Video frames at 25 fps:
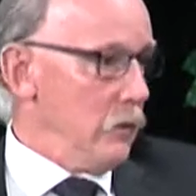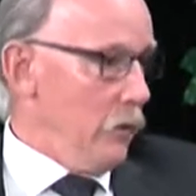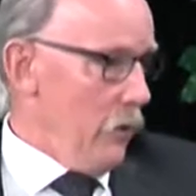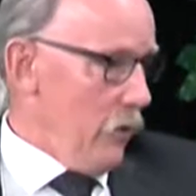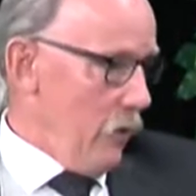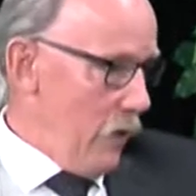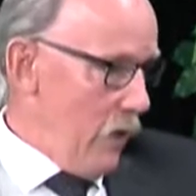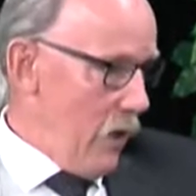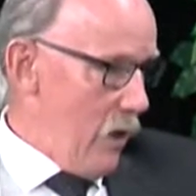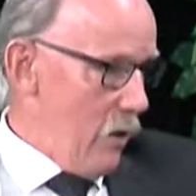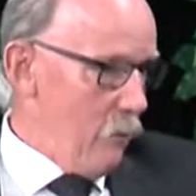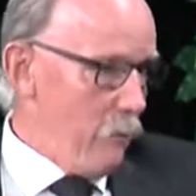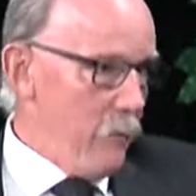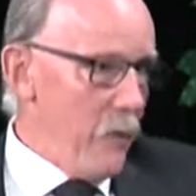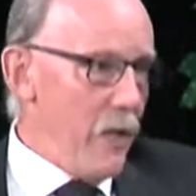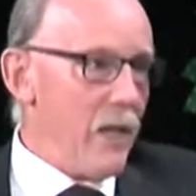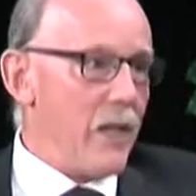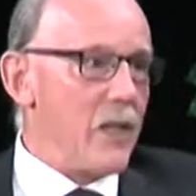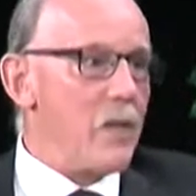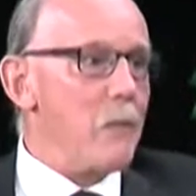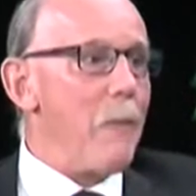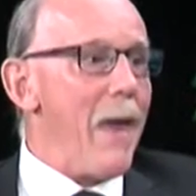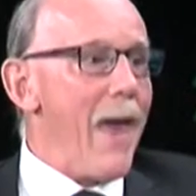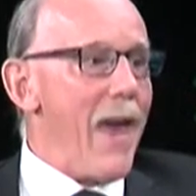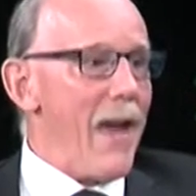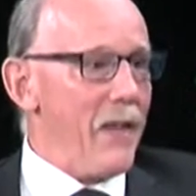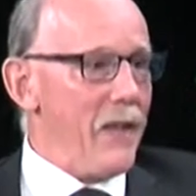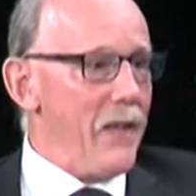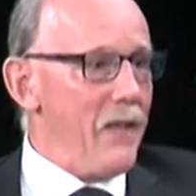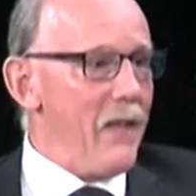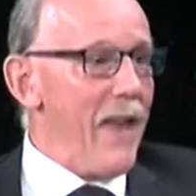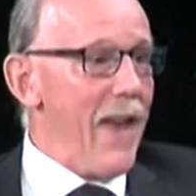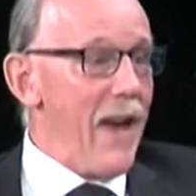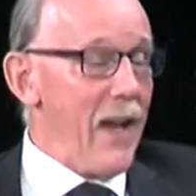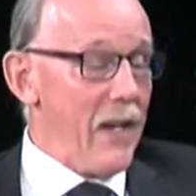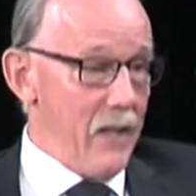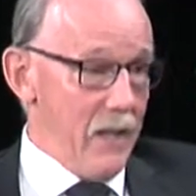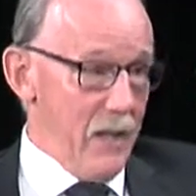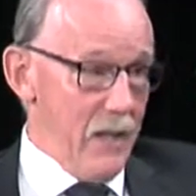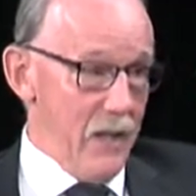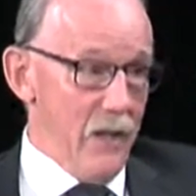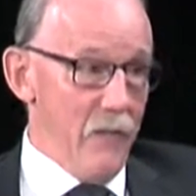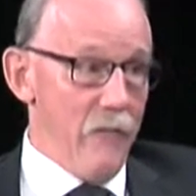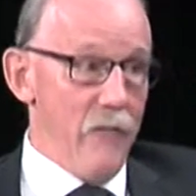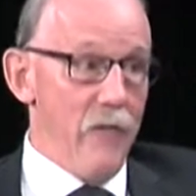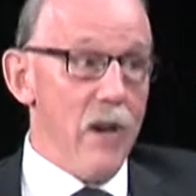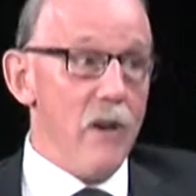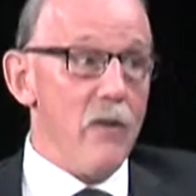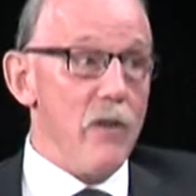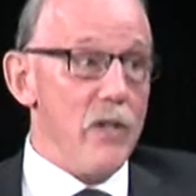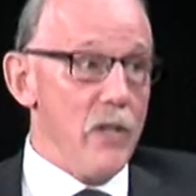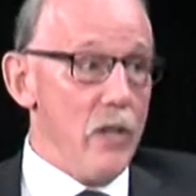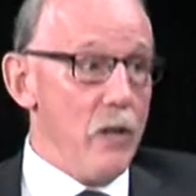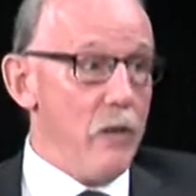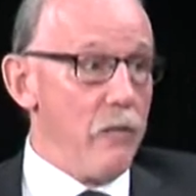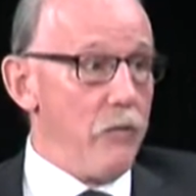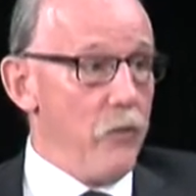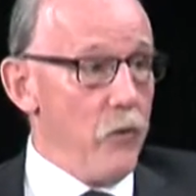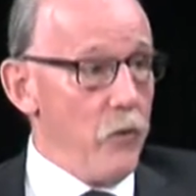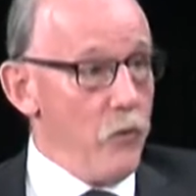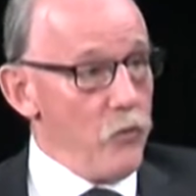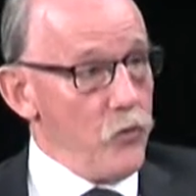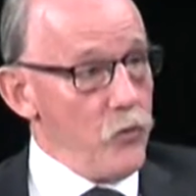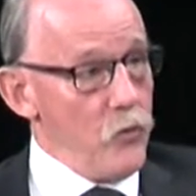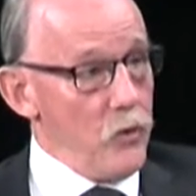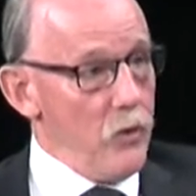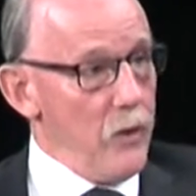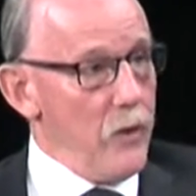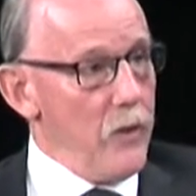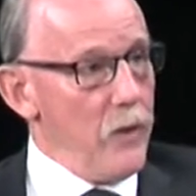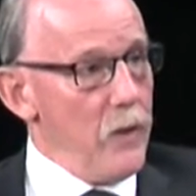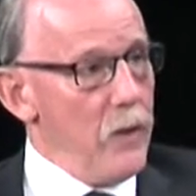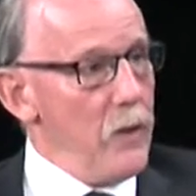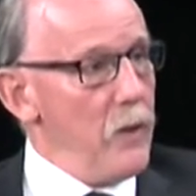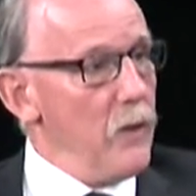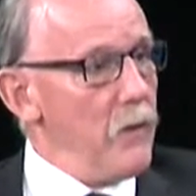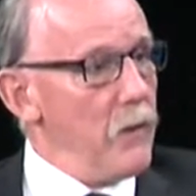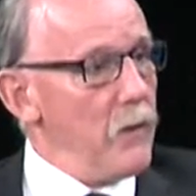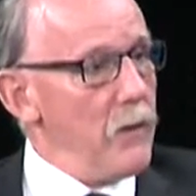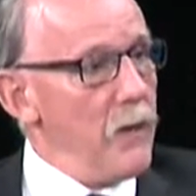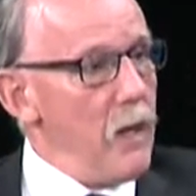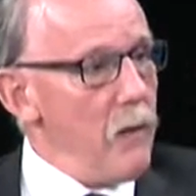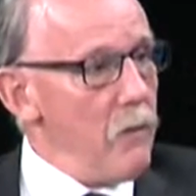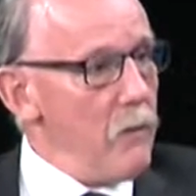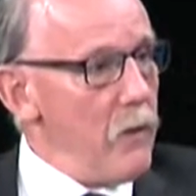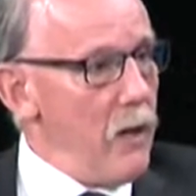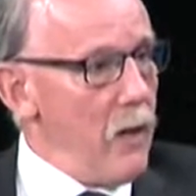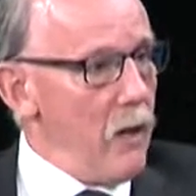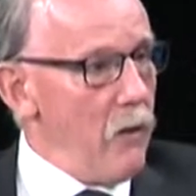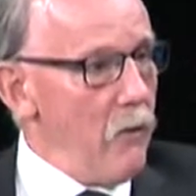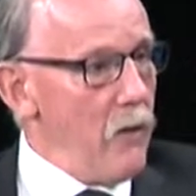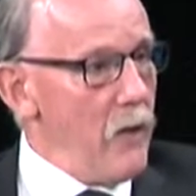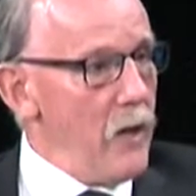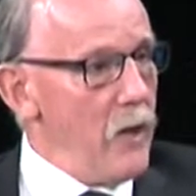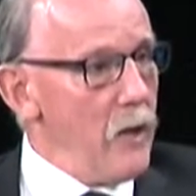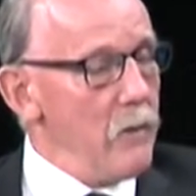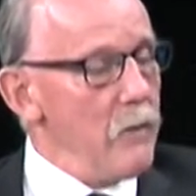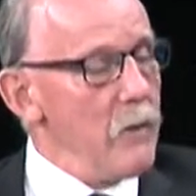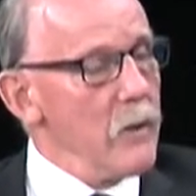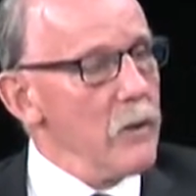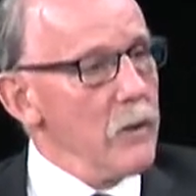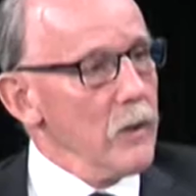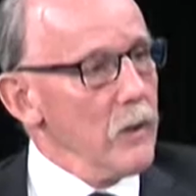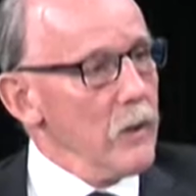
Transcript: they'll be expanding that in the very near future in the Derry area.